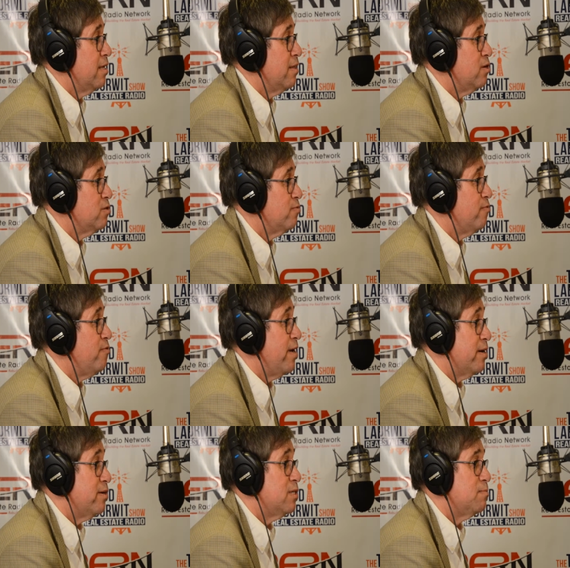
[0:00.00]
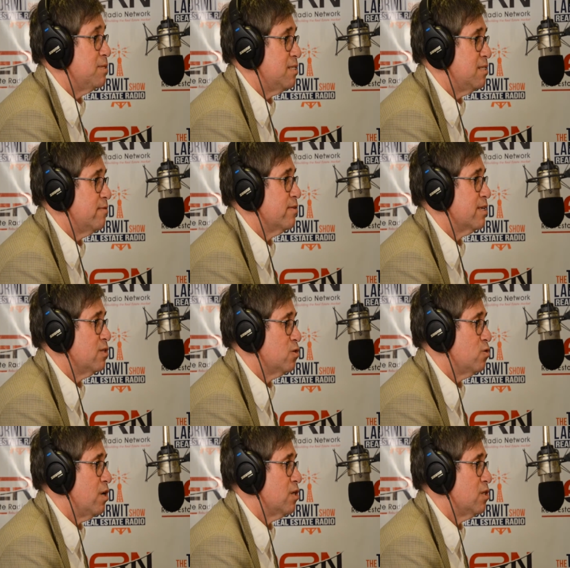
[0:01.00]
There's very specific
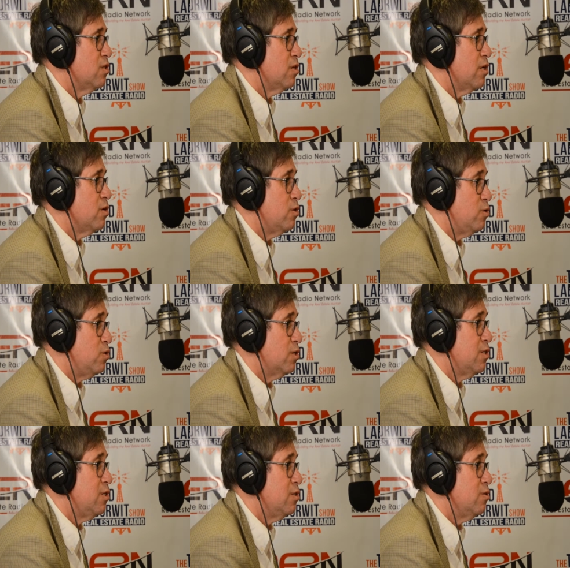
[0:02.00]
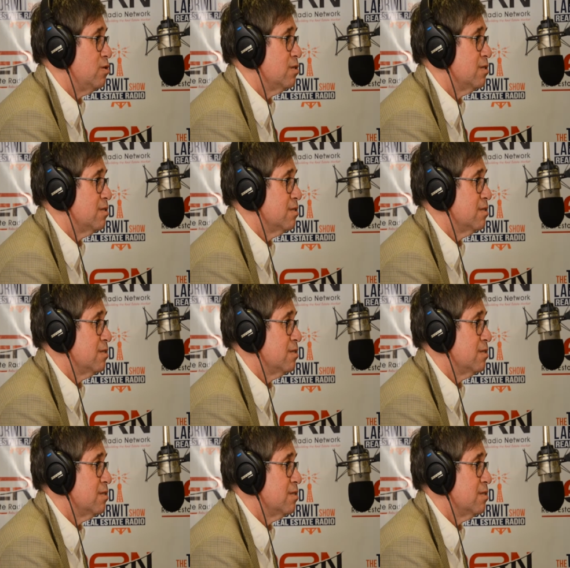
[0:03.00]
instructions on who you can use.